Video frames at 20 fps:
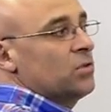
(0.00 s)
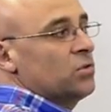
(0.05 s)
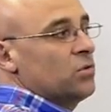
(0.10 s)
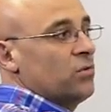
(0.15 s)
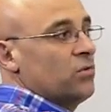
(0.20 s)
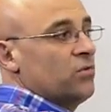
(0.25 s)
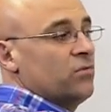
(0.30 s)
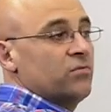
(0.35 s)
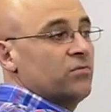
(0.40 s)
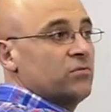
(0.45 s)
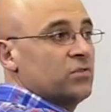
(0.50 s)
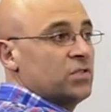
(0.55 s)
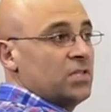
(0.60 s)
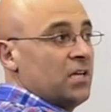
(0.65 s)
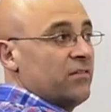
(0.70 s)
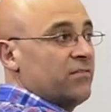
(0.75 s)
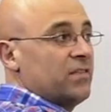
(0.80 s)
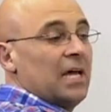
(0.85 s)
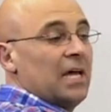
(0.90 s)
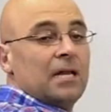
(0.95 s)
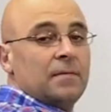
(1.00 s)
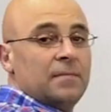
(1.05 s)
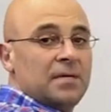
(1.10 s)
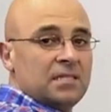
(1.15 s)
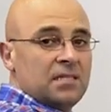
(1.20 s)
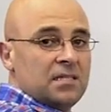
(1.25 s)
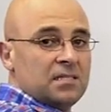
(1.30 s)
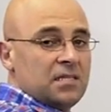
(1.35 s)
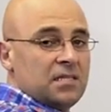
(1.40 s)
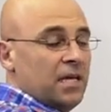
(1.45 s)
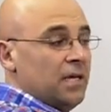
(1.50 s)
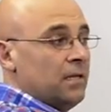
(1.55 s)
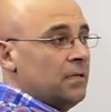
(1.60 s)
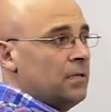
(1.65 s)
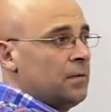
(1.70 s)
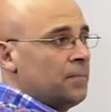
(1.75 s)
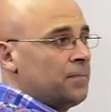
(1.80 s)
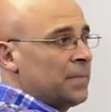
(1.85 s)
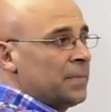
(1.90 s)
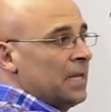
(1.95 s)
to see if the element is in.